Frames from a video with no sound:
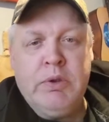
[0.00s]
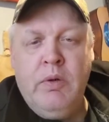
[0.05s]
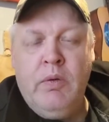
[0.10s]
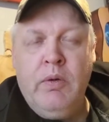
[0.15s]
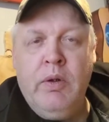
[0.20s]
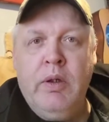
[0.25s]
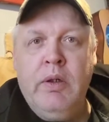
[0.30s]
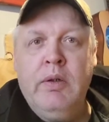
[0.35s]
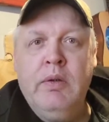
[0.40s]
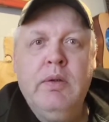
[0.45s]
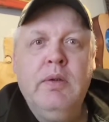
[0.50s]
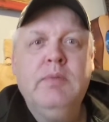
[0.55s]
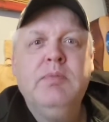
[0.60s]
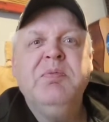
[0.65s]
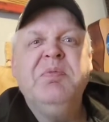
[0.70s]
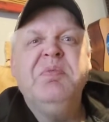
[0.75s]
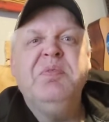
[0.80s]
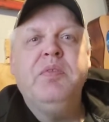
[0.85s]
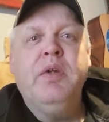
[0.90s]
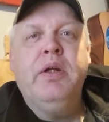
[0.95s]
gonna
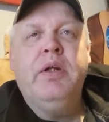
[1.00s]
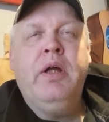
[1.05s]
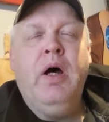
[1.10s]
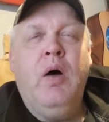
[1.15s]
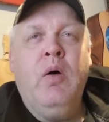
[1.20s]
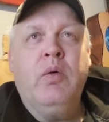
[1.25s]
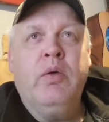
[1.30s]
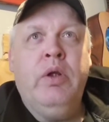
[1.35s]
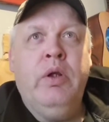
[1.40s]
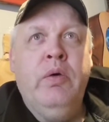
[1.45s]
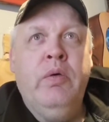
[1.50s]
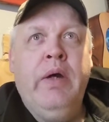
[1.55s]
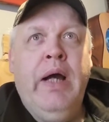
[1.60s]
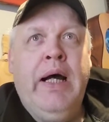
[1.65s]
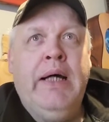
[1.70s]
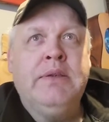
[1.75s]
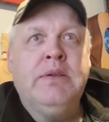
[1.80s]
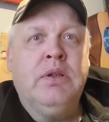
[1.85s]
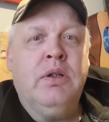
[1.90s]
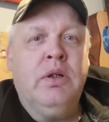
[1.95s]
talk to you
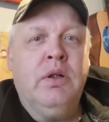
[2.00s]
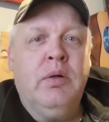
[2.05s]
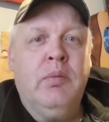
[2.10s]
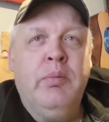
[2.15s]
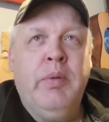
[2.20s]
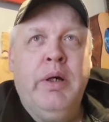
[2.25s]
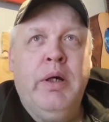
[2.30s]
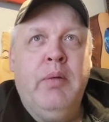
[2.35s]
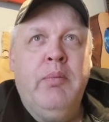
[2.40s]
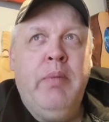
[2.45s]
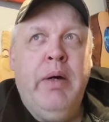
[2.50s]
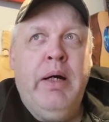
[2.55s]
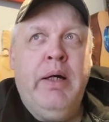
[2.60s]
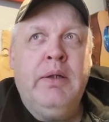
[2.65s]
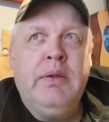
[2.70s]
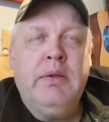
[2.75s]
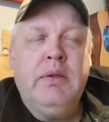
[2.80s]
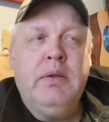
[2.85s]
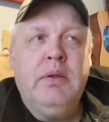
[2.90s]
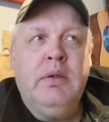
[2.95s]
guys a little bit
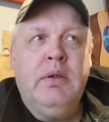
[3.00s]
about